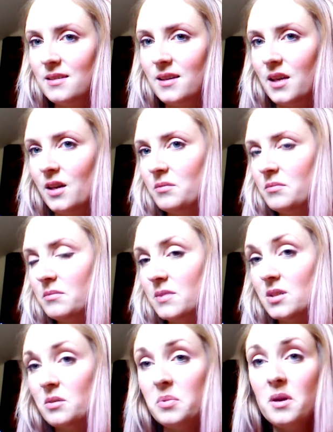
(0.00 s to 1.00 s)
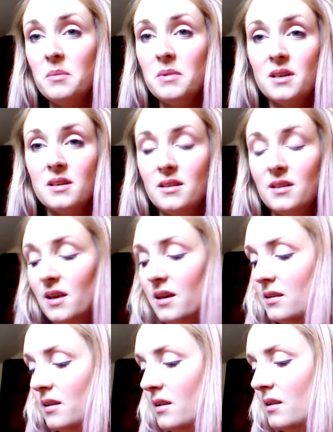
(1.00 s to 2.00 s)
you know, it's not permanent, and
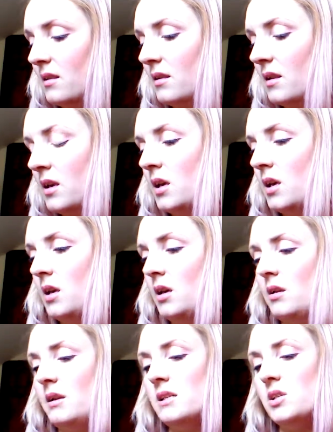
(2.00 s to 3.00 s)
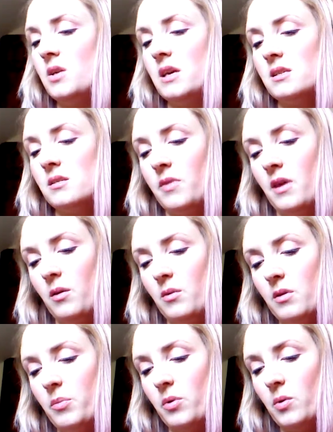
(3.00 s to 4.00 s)
then you know, unless you get something
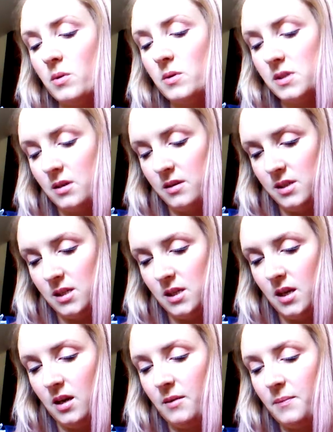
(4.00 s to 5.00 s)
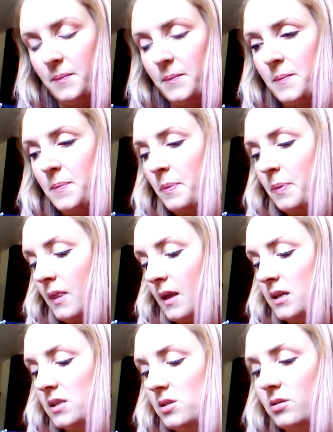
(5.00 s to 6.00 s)
with a peroxide in it,
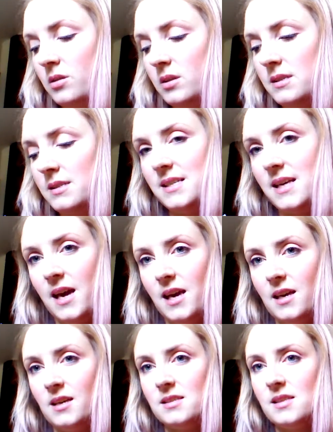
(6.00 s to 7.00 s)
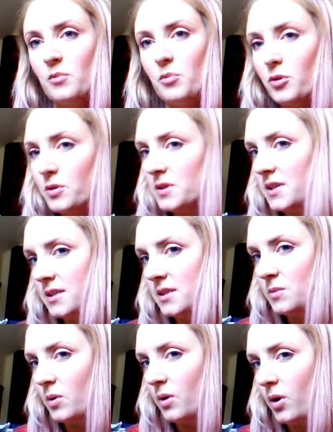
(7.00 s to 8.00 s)
it's not going to stay, because that peroxide
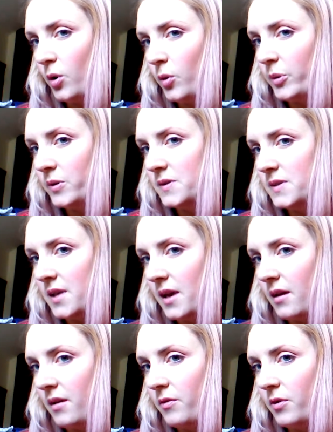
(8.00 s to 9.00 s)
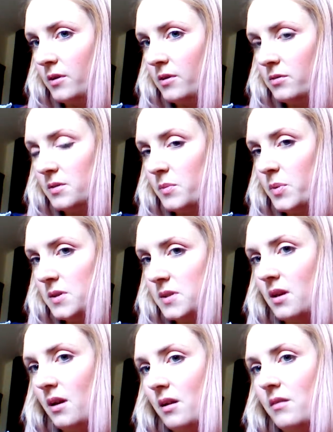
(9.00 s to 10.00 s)
is what opens the hair follicles and puts
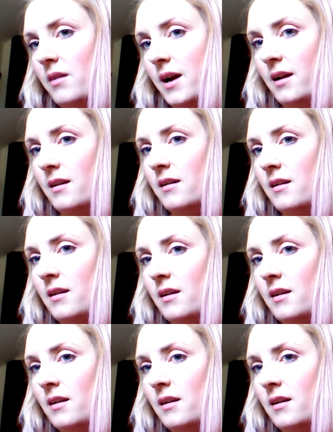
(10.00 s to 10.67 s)
the colour in.